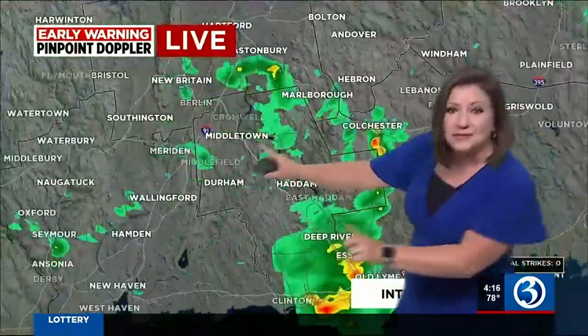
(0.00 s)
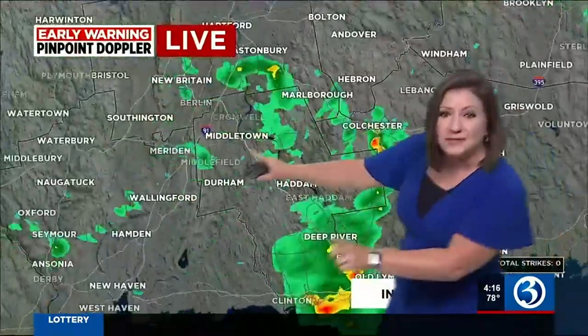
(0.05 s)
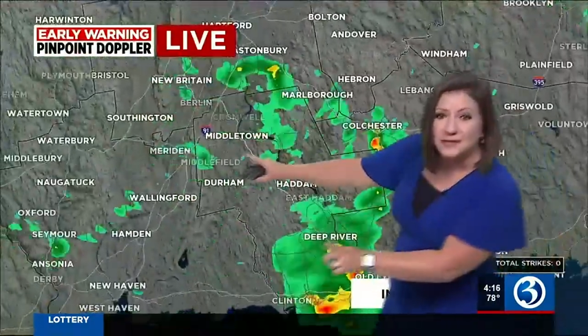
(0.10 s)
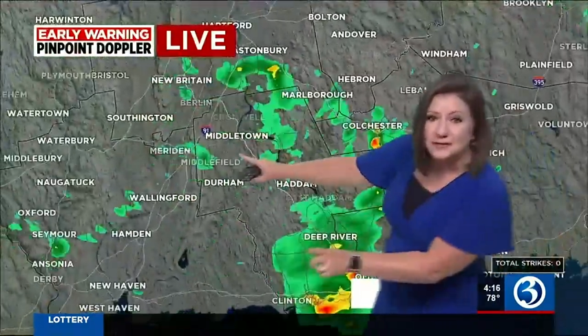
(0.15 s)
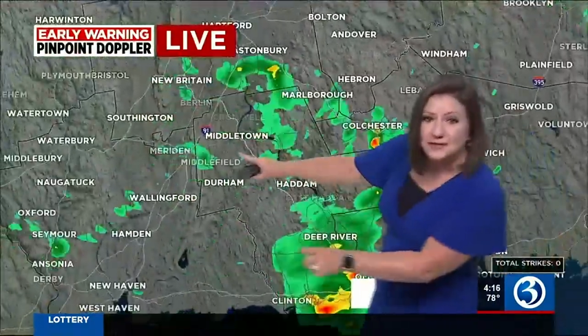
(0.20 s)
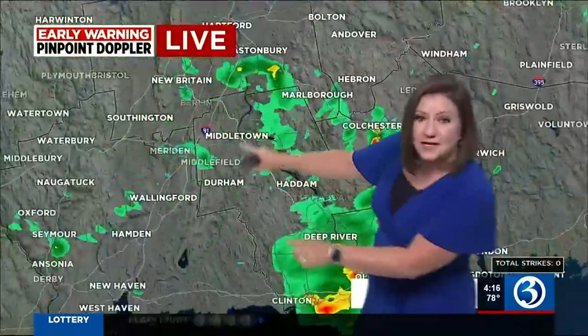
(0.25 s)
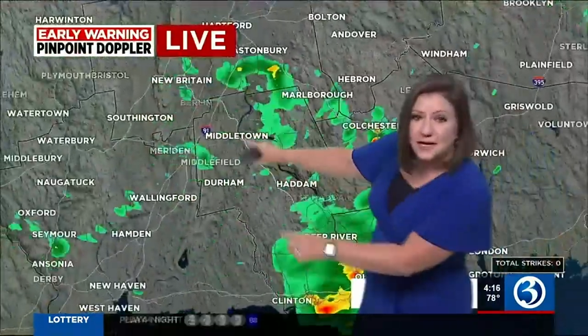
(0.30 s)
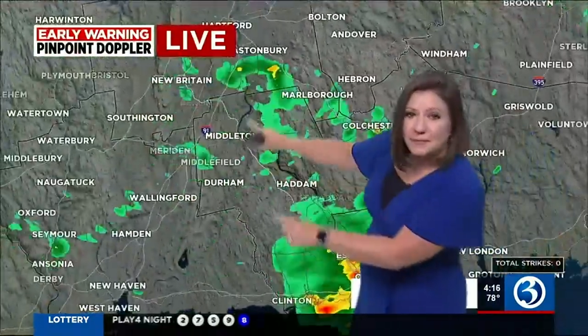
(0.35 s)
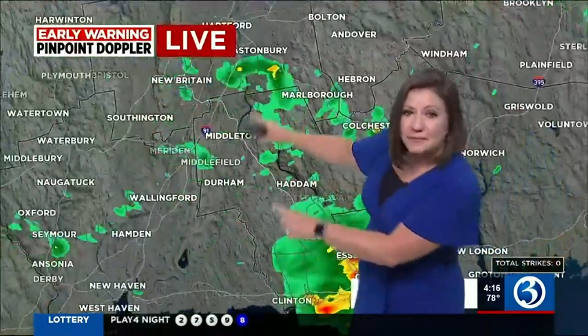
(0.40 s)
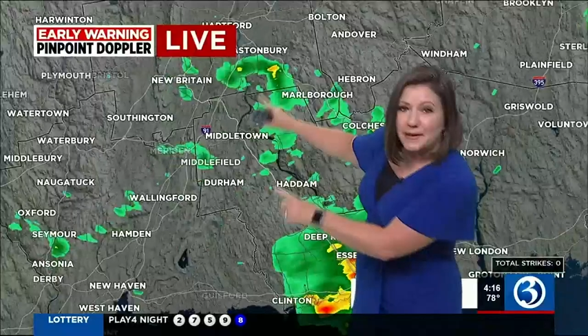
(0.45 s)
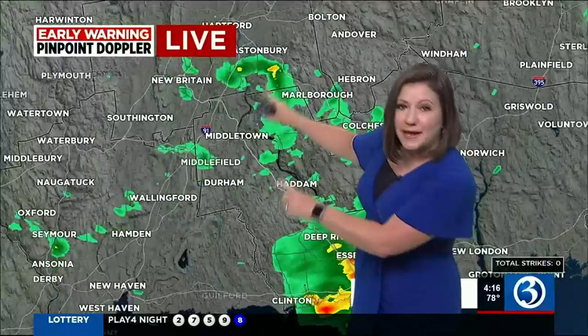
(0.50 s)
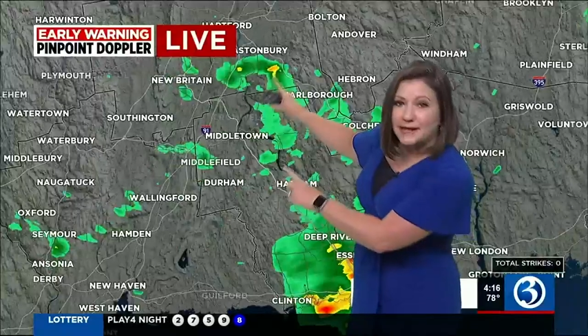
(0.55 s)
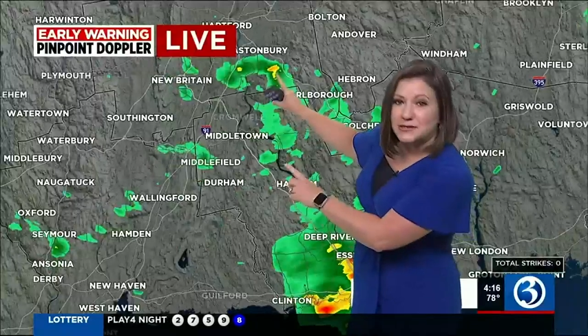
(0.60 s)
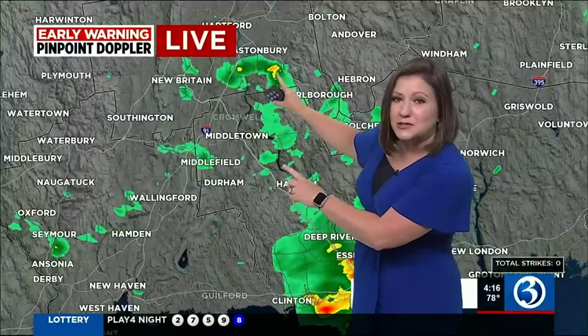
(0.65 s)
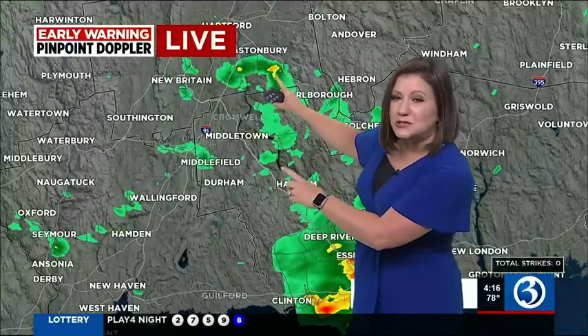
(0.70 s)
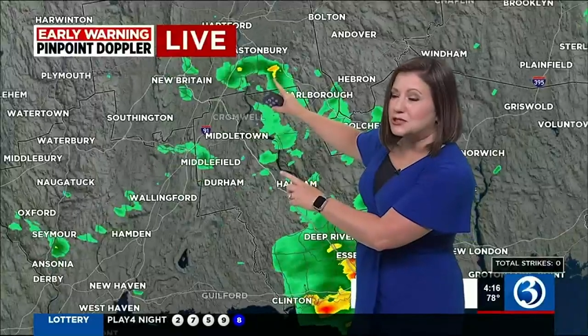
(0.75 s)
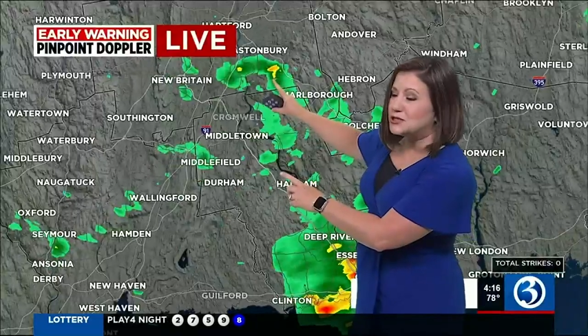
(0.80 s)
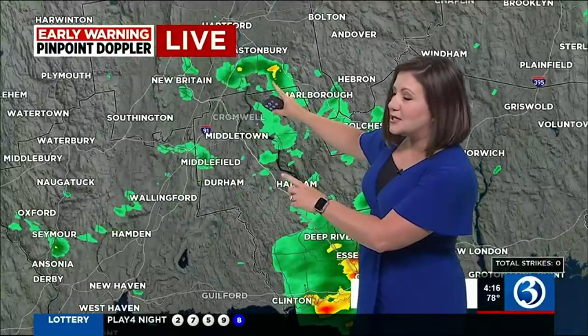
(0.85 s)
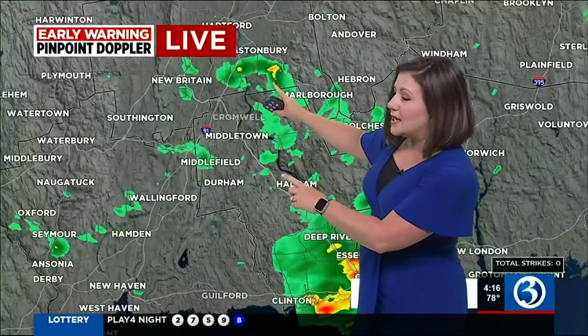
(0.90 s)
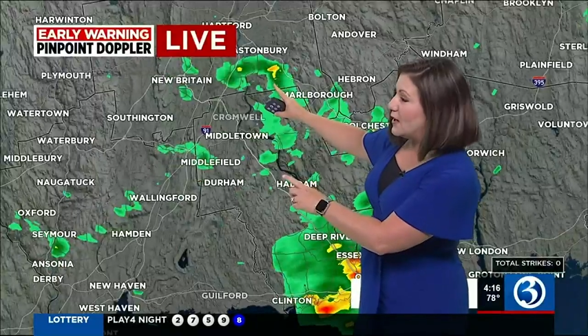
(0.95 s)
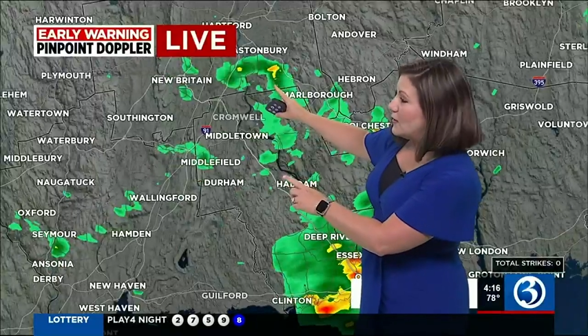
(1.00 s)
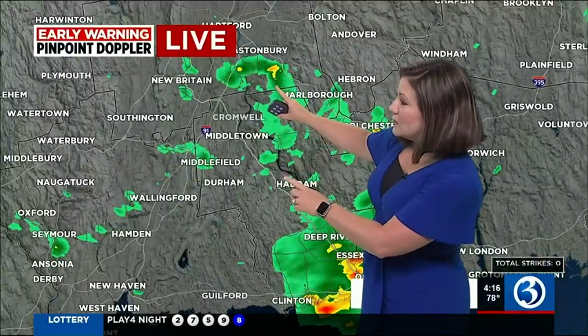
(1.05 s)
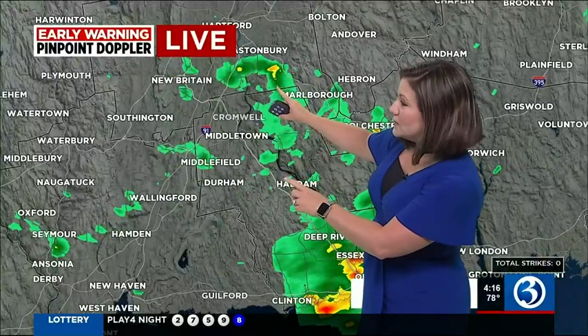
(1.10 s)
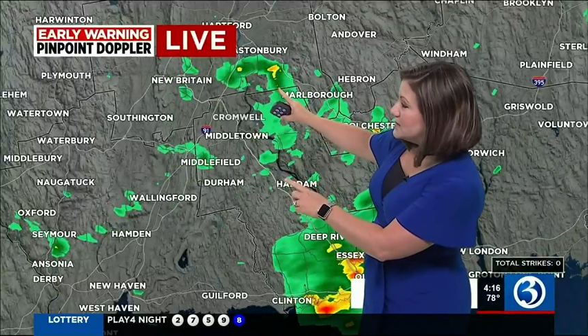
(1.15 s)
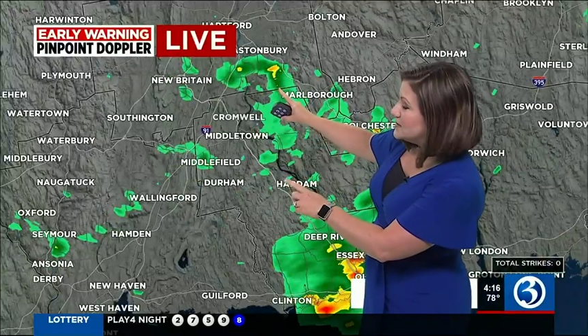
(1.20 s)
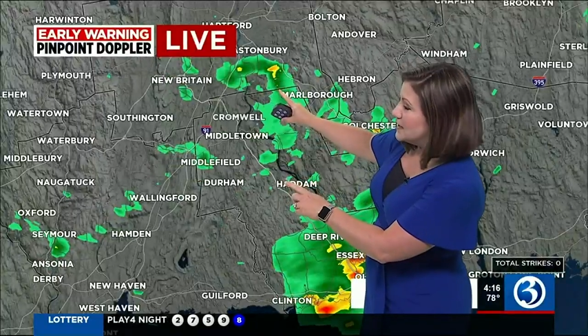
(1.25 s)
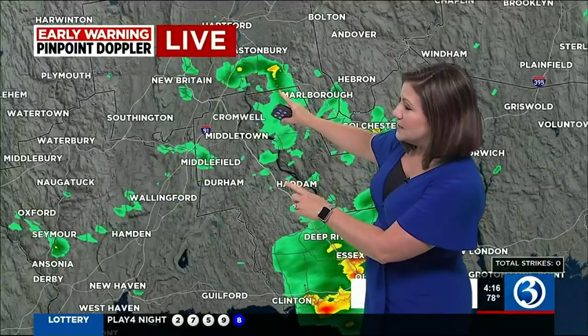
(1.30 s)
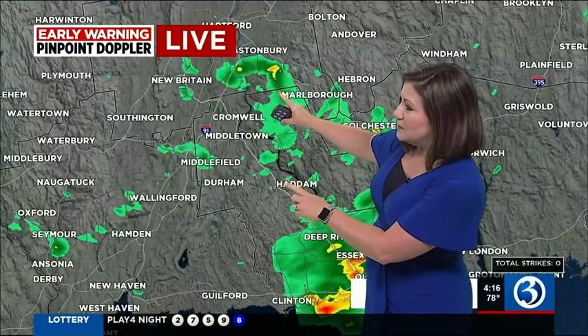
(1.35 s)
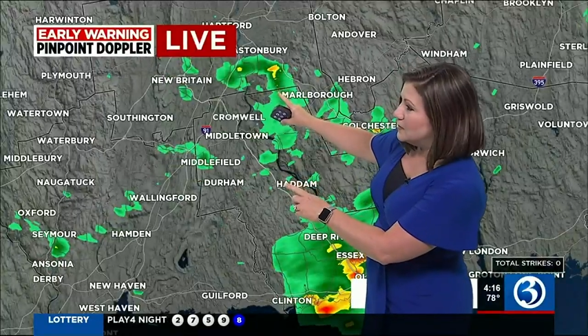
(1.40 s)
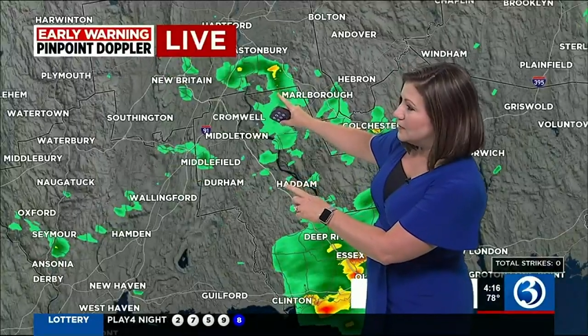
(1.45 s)
There's that batch of
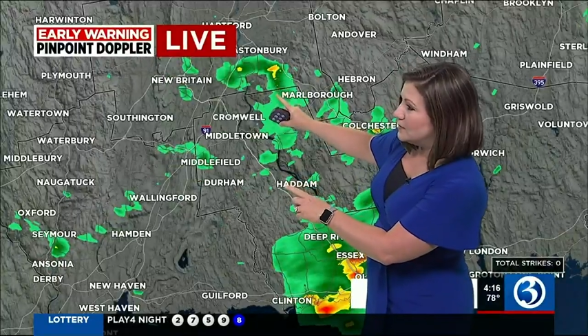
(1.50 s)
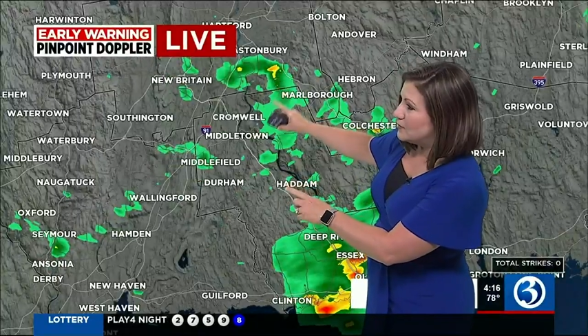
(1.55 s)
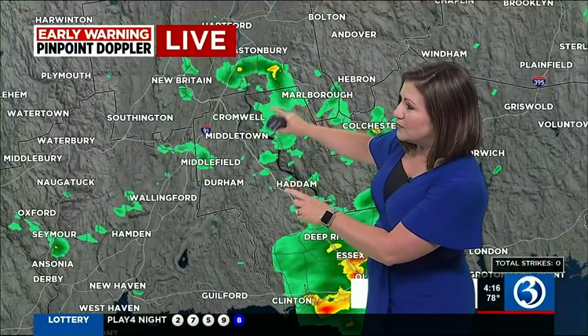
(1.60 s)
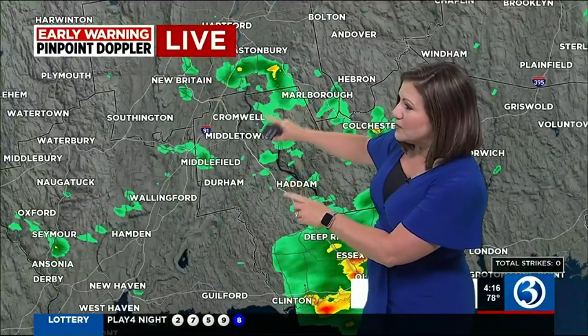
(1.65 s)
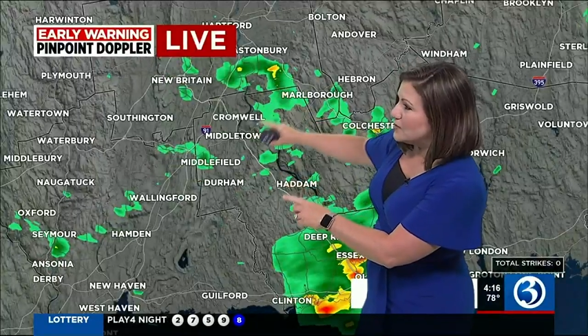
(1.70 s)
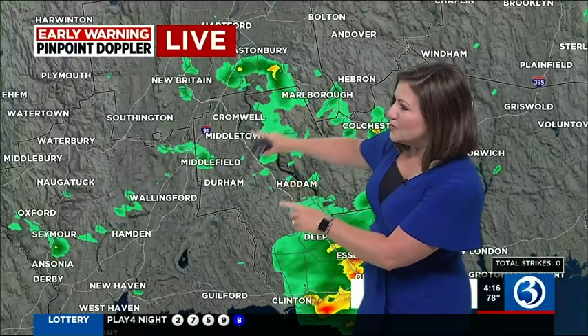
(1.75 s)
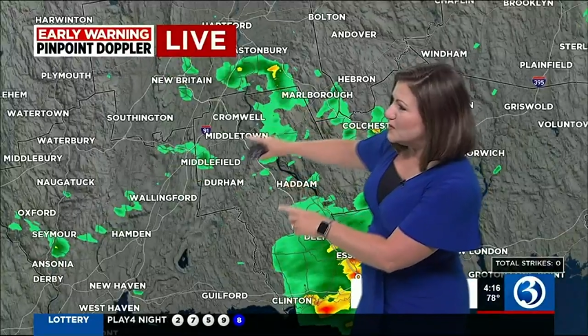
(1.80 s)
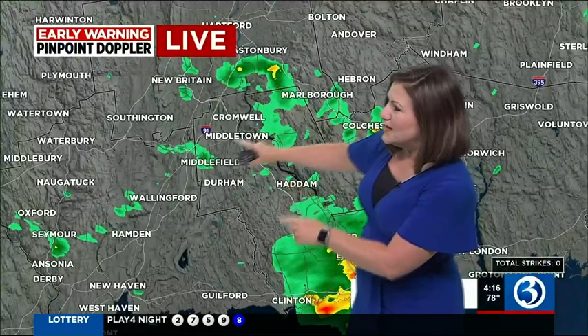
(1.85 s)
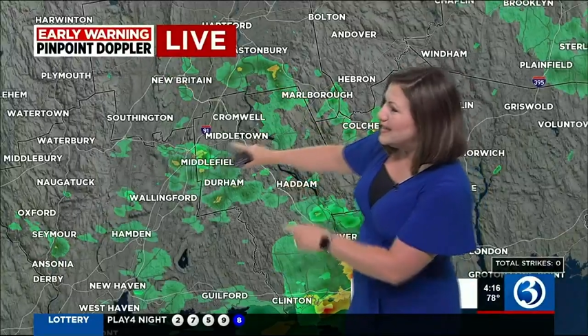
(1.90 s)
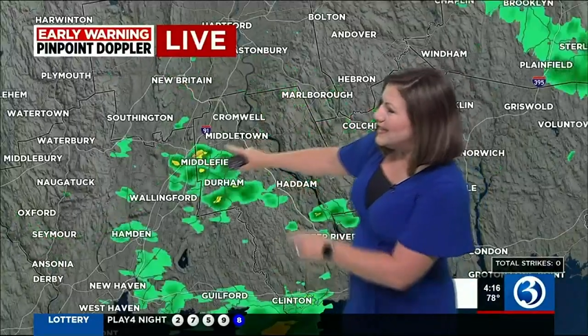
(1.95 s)
showers that move through.